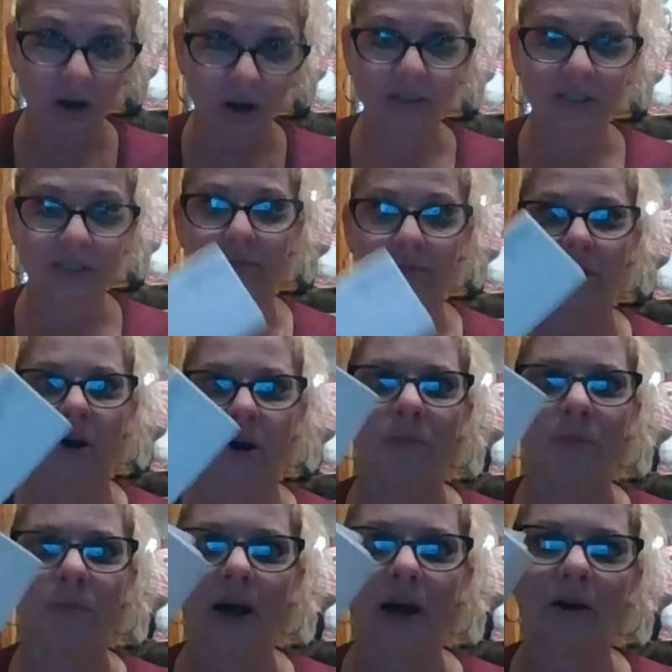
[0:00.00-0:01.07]
call
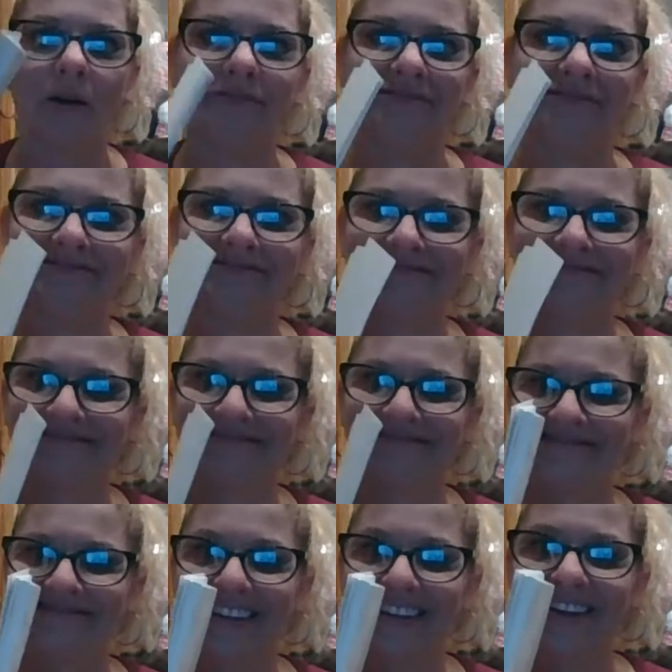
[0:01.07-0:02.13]
call pile.
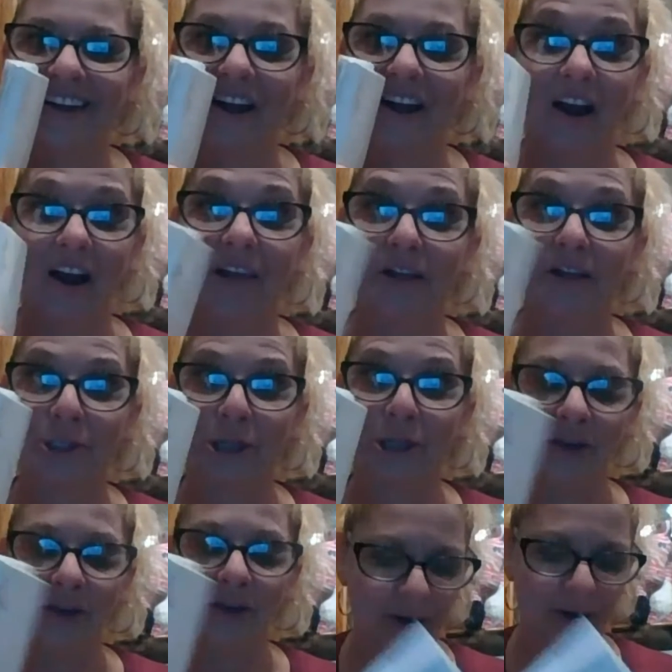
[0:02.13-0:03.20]
All right. There's a
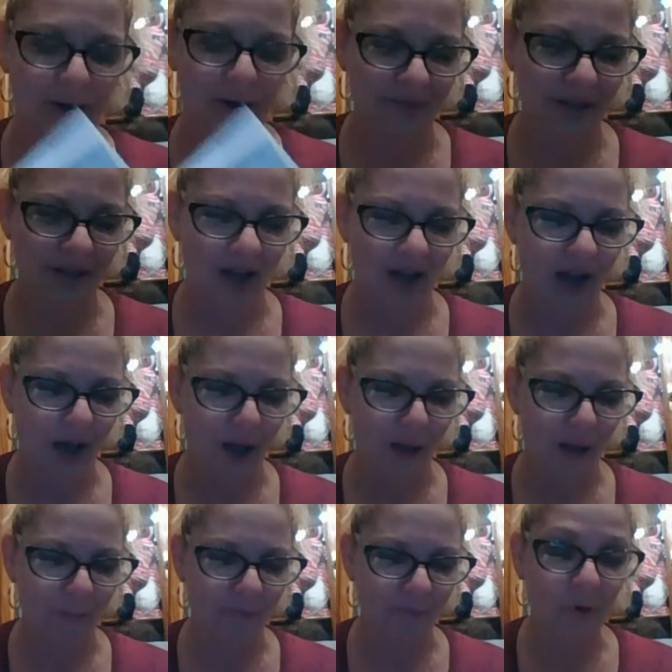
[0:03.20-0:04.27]
lot in there.
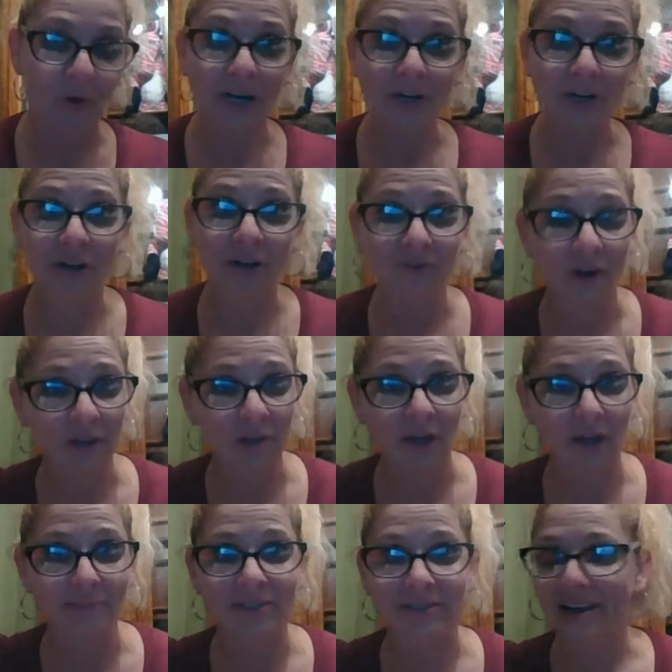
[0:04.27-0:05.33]
Um, when I do my follow
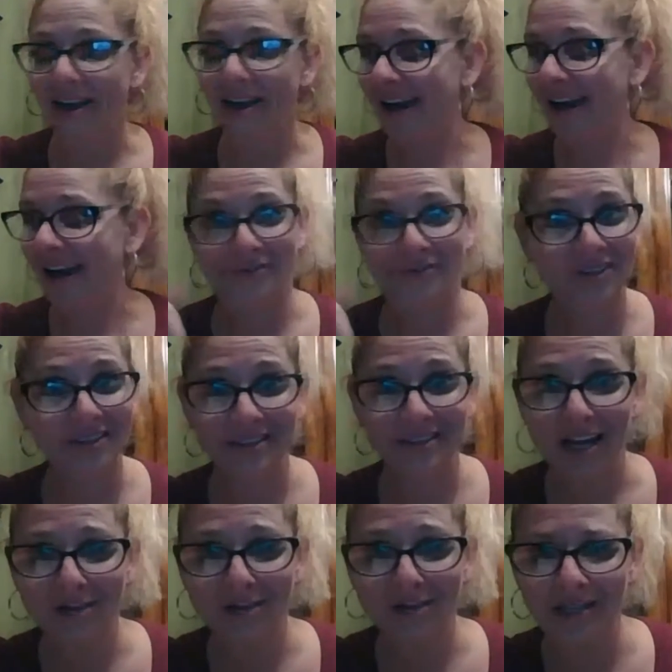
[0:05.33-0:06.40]
ups, if it's a
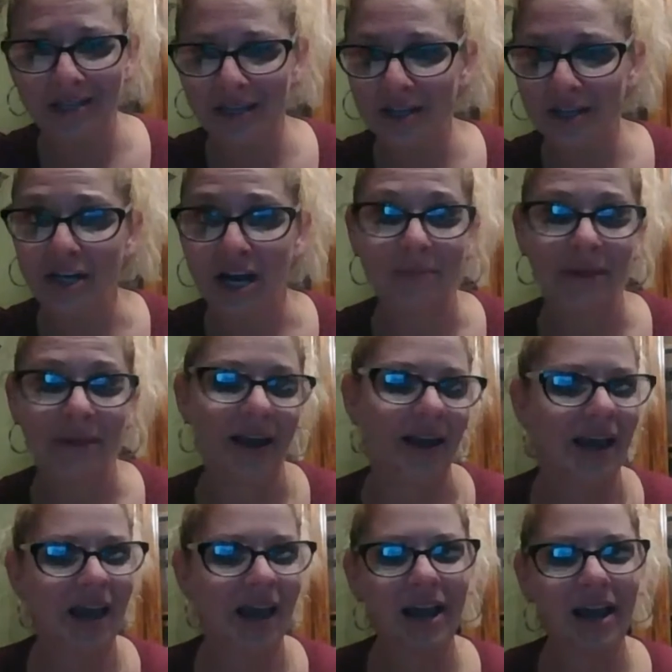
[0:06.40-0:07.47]
text message, I'm
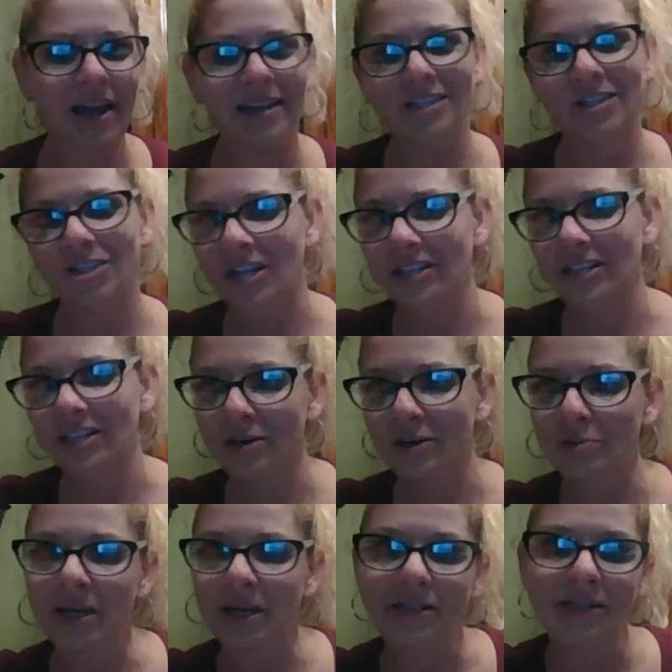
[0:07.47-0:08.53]
like, hey, it's
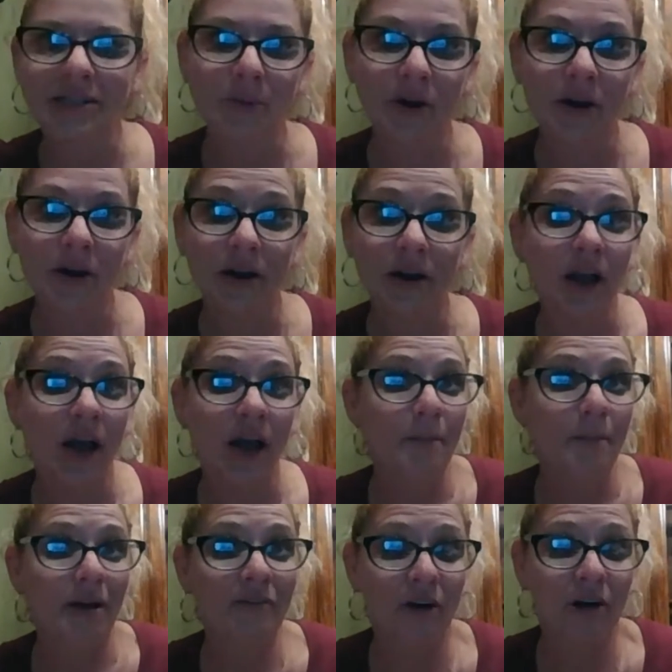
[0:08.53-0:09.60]
Jessica with Pink Zebra.
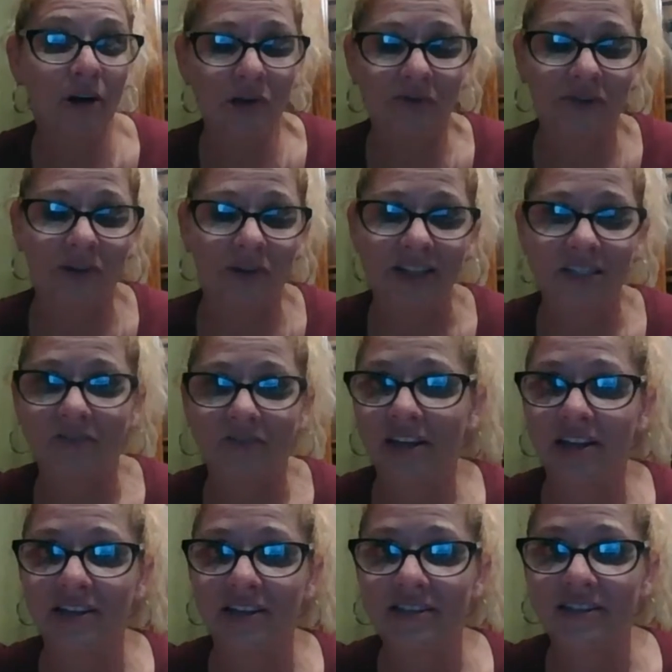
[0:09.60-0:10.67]
My follow up
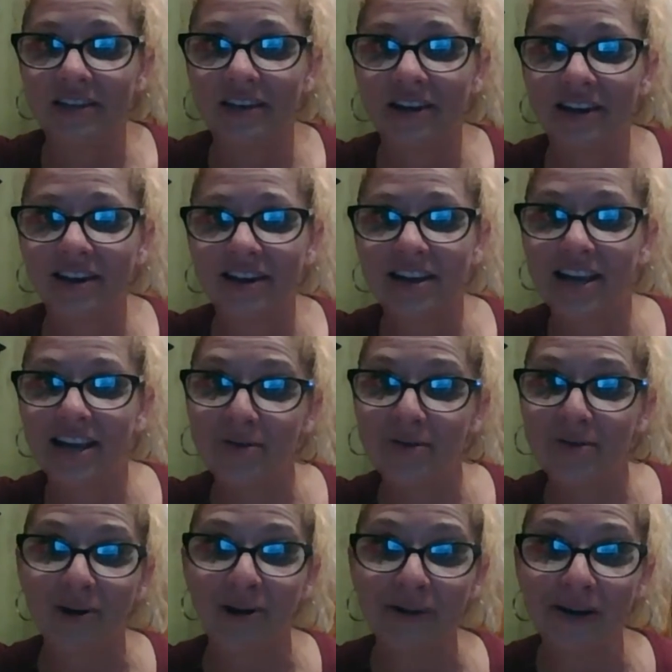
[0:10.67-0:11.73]
philosophy is to
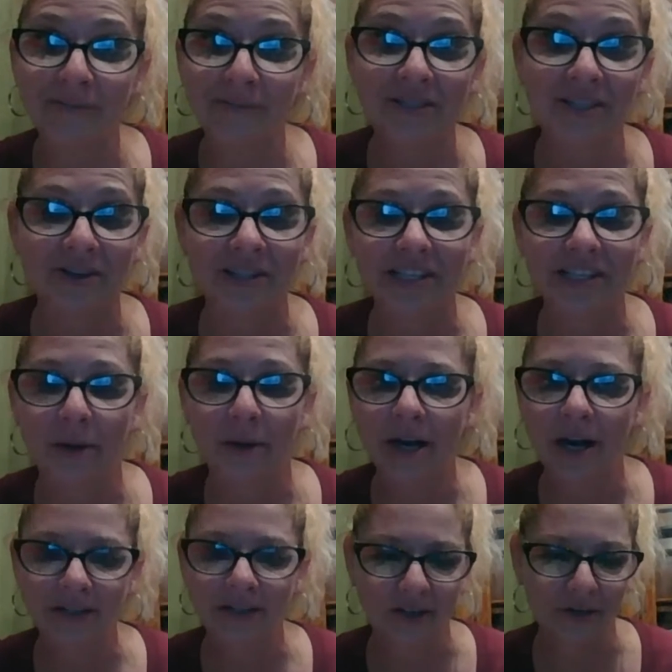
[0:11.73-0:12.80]
keep following up until you tell
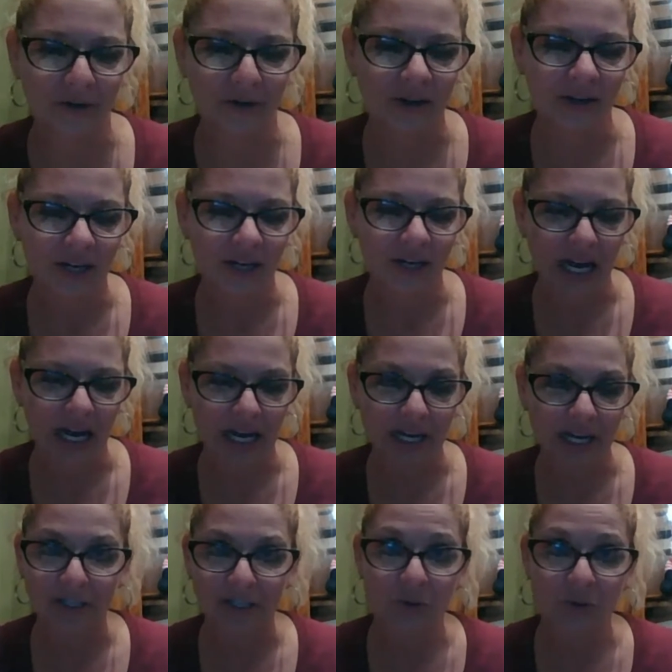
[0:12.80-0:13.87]
me not to. Uh,
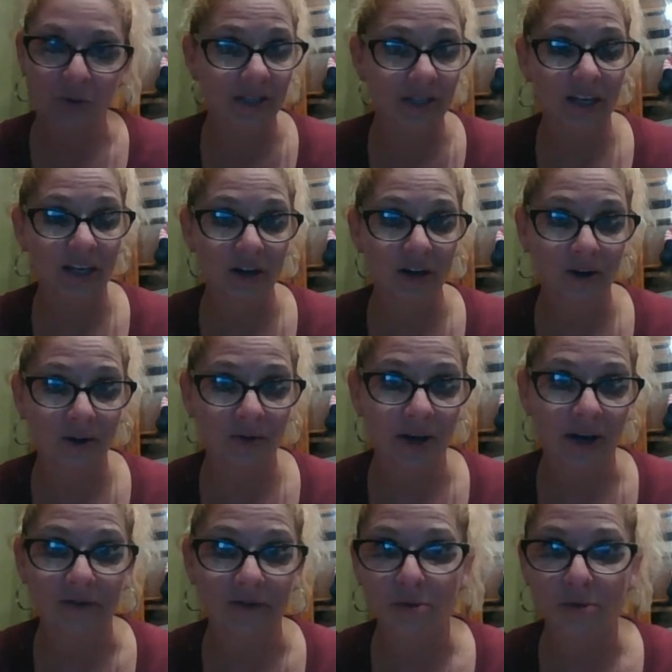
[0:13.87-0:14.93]
I uh, just wanted to let you know
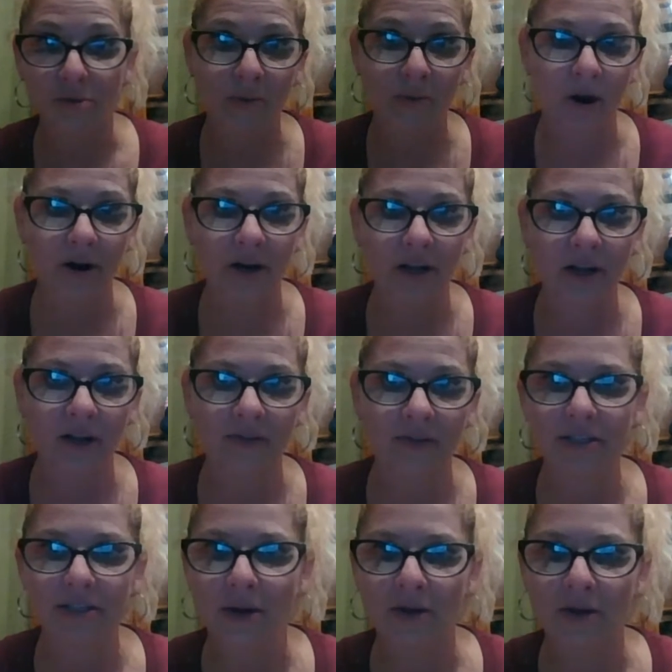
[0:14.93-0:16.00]
that if you book a party
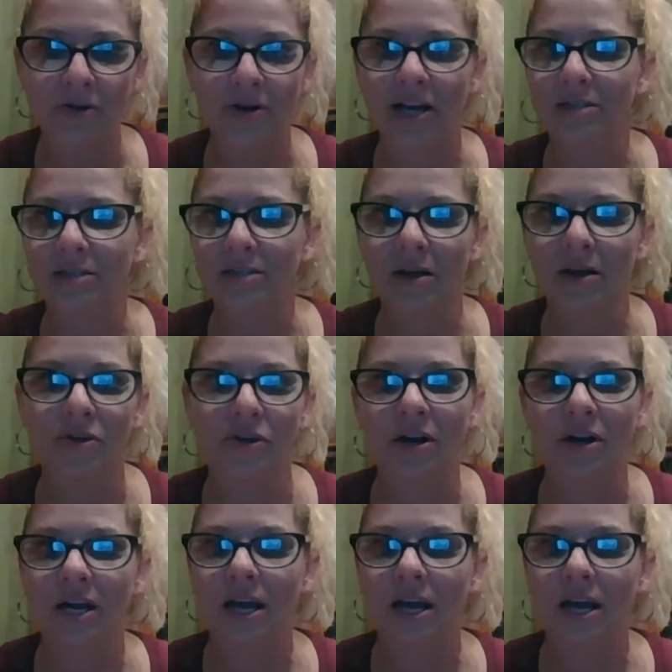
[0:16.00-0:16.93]
this month or next month, you're